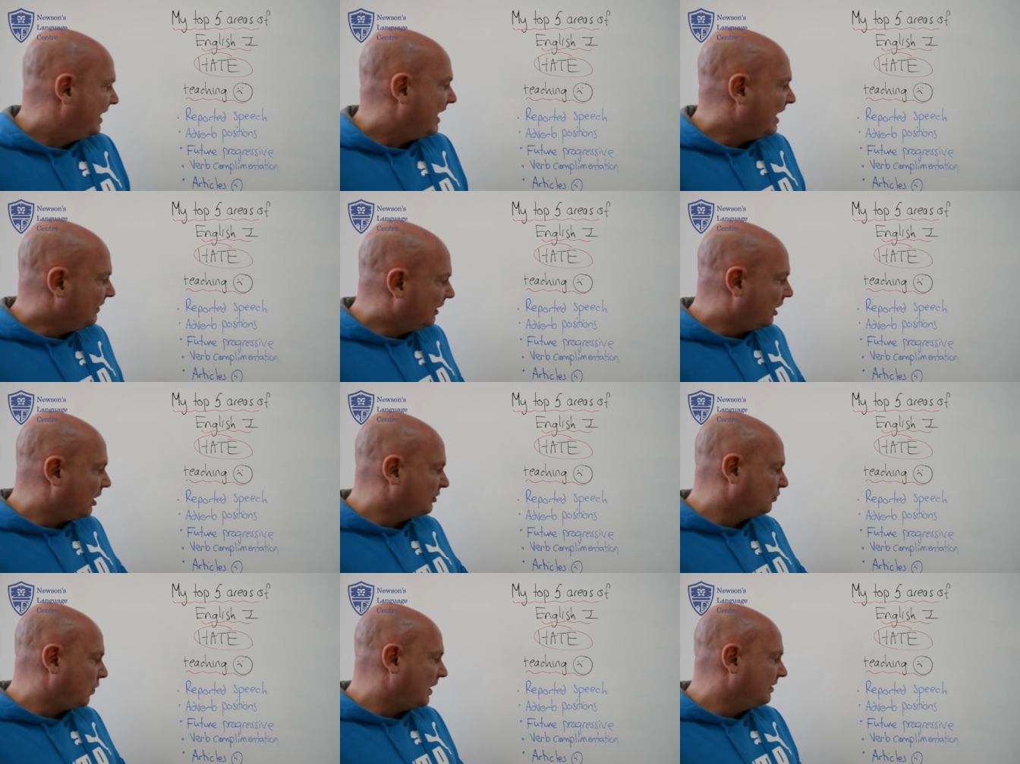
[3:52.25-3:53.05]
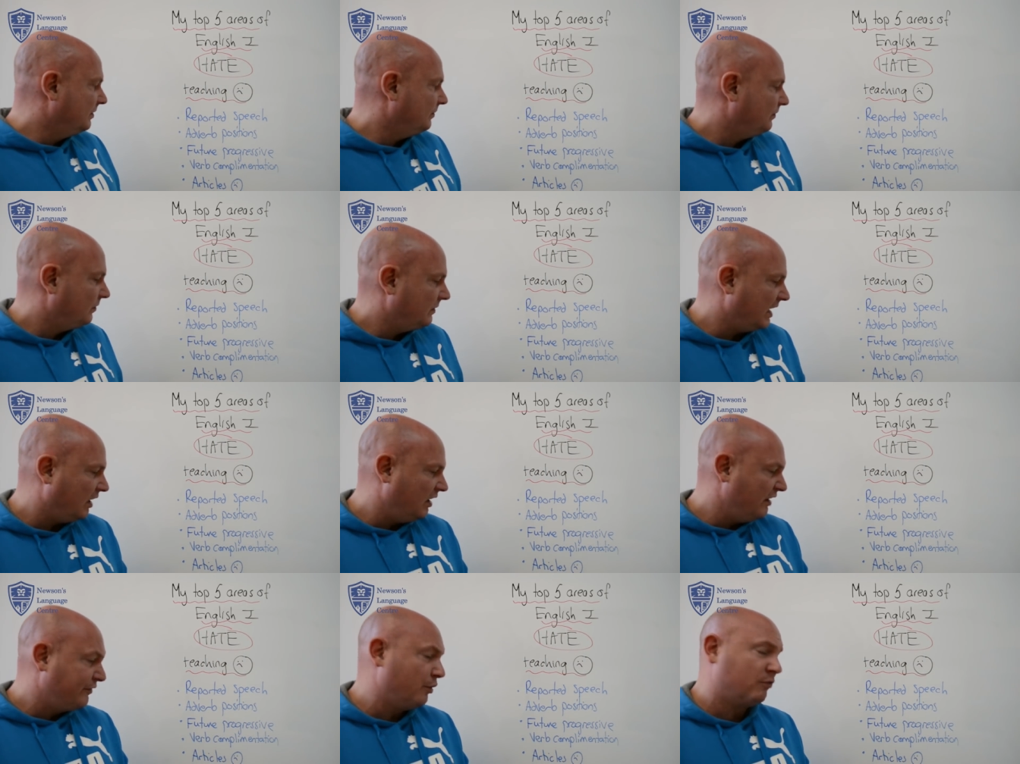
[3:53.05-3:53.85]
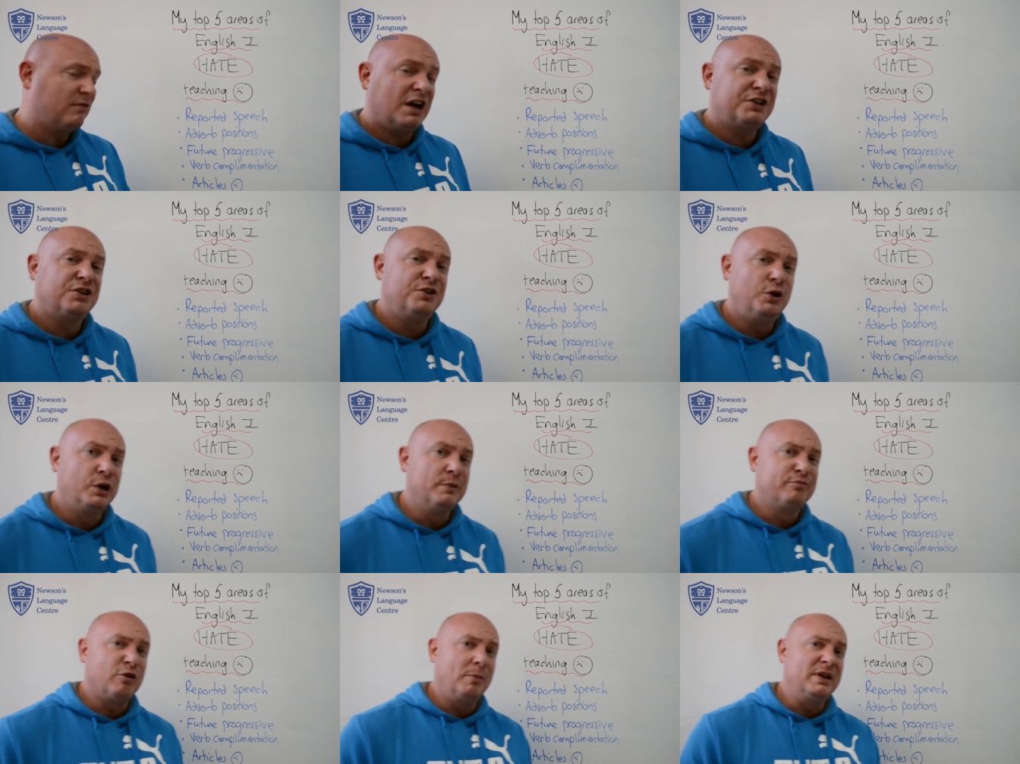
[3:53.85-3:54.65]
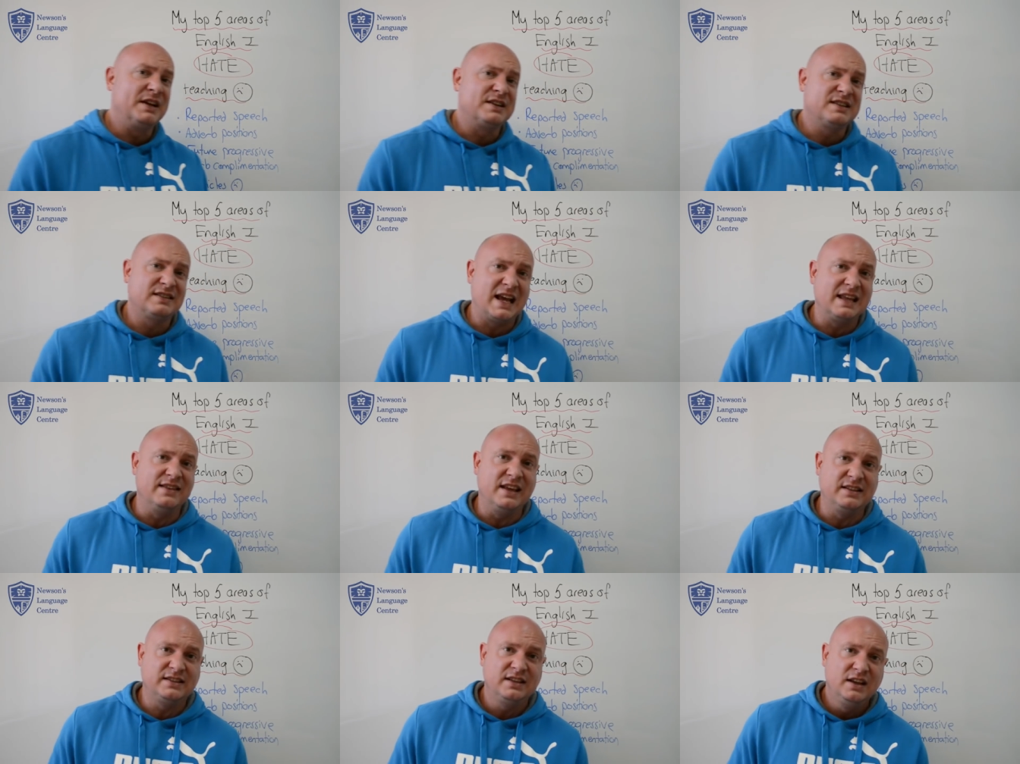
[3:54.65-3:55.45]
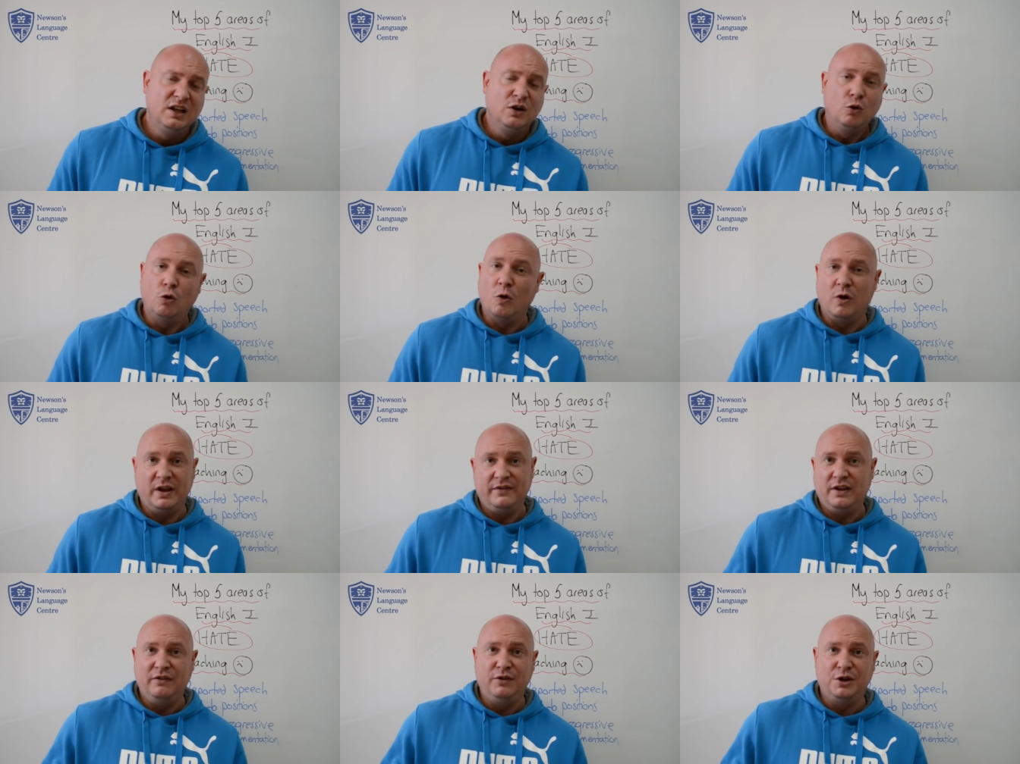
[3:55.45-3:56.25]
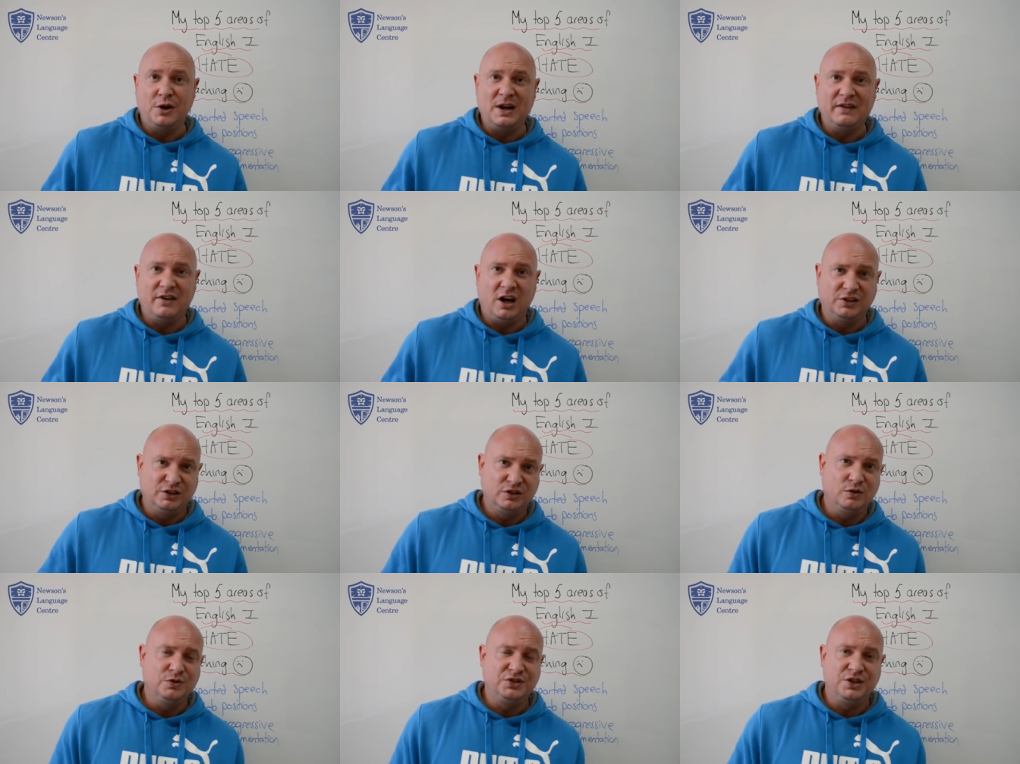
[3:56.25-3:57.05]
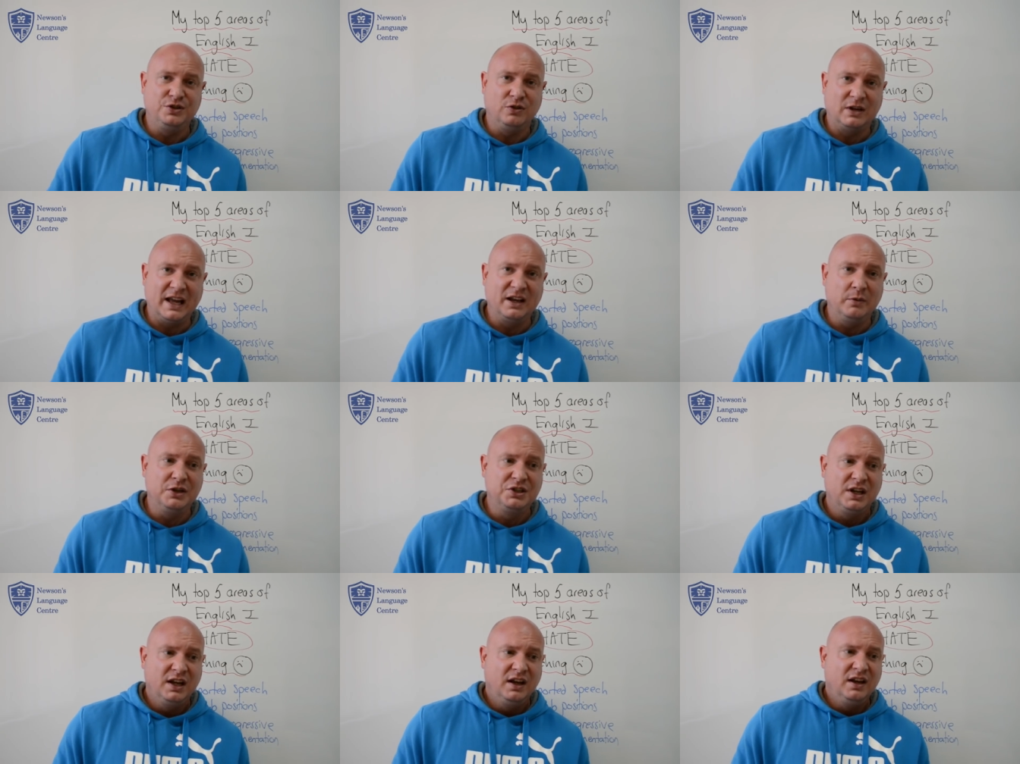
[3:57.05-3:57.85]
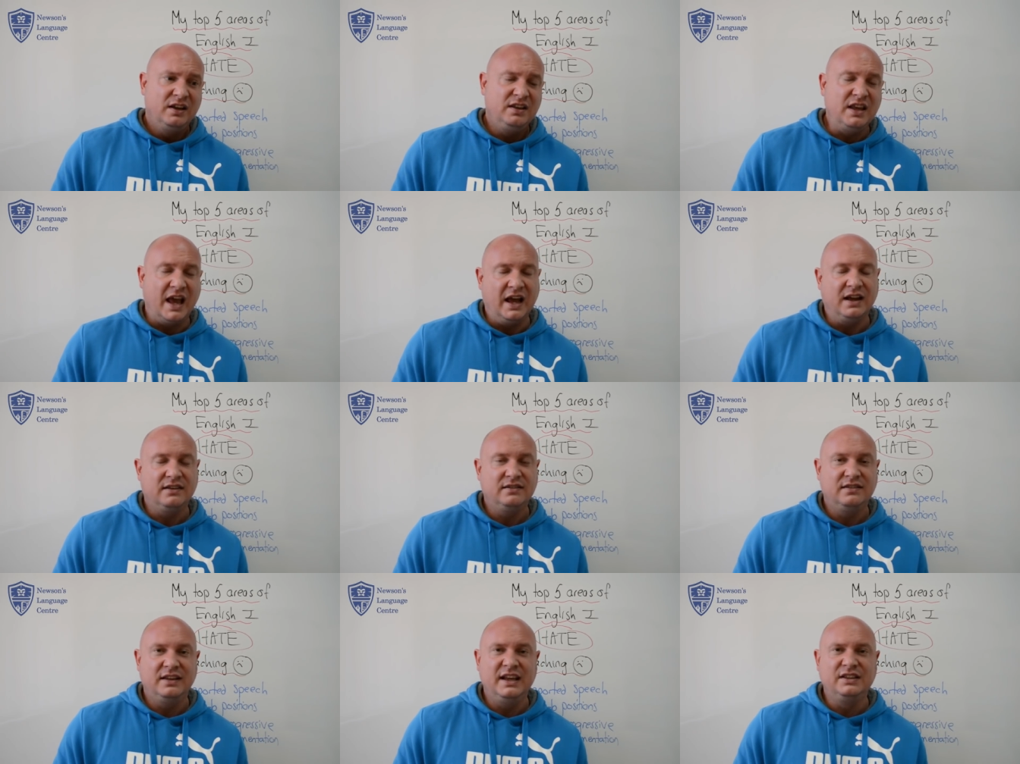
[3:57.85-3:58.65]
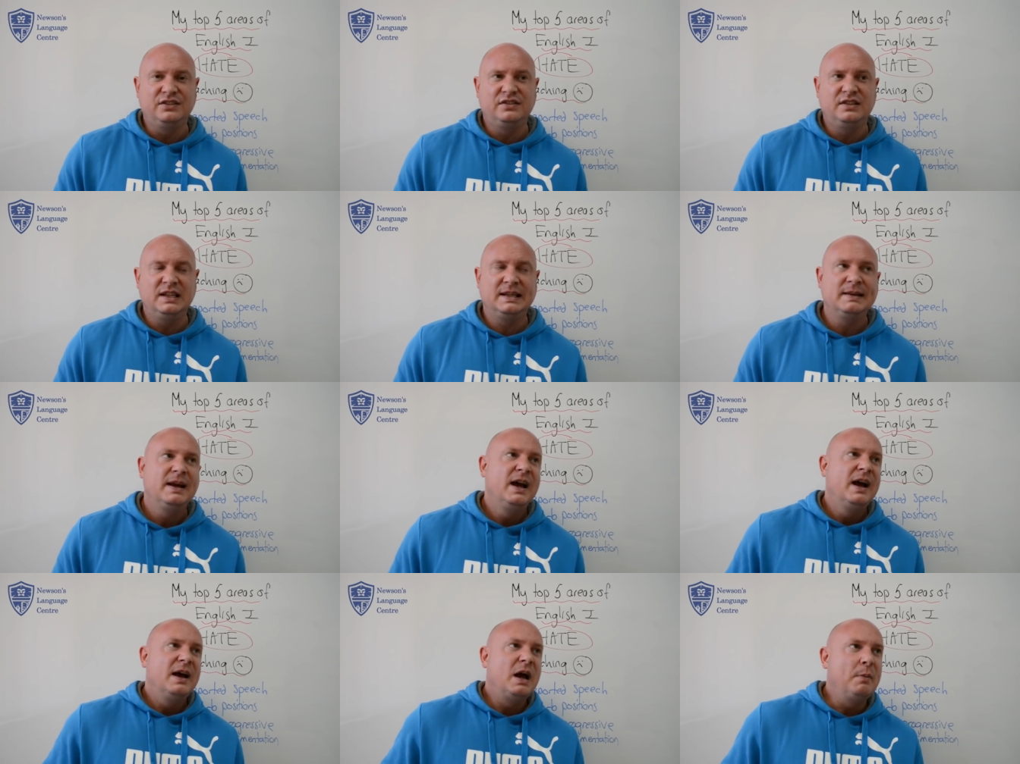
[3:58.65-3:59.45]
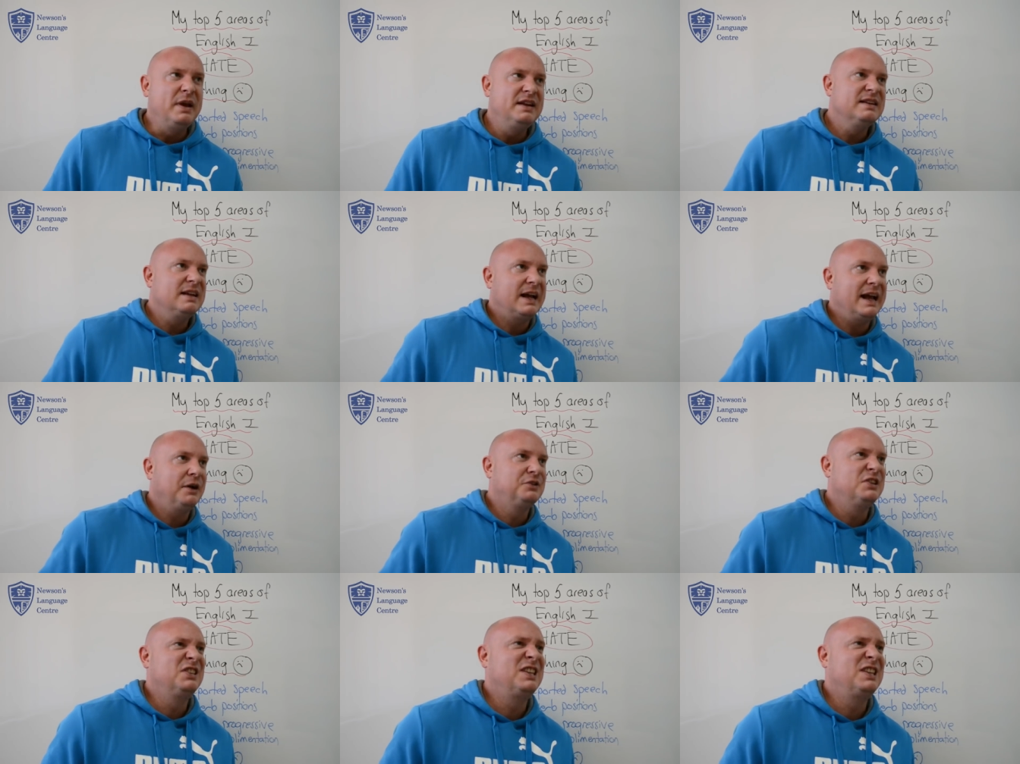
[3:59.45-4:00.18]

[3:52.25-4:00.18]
And the last one, now if you're Russian you can probably understand this, or if you don't have articles in your language, yeah, I mean, how to